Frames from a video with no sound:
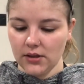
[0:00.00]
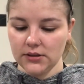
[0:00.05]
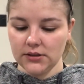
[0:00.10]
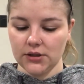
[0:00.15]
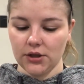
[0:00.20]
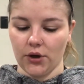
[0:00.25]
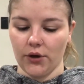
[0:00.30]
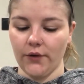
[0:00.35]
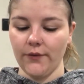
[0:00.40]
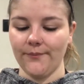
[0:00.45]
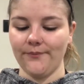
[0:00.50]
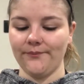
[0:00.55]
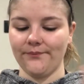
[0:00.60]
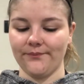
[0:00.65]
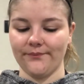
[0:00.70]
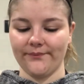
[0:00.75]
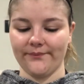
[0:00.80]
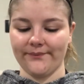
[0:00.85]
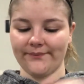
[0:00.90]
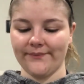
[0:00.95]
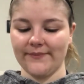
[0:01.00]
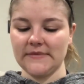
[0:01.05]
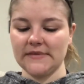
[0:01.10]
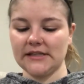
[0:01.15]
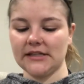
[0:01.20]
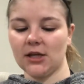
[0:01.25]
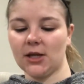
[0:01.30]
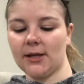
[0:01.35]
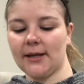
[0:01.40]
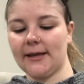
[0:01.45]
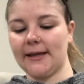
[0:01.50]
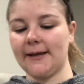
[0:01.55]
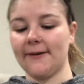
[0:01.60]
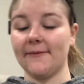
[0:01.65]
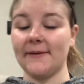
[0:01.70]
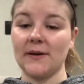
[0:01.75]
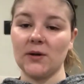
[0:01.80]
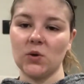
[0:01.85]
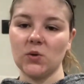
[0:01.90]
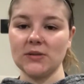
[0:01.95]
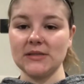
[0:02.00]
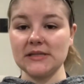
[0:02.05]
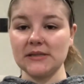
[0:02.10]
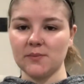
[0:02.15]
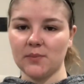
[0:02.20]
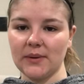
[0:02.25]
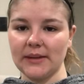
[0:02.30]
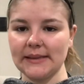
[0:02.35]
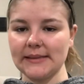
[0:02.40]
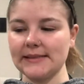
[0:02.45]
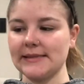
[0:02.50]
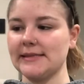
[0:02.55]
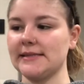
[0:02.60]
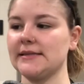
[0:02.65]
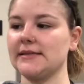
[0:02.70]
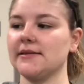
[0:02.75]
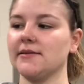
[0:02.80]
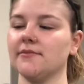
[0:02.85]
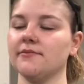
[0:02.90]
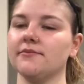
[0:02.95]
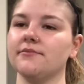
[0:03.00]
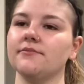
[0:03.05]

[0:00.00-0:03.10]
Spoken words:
So, just gonna give it a good spritz.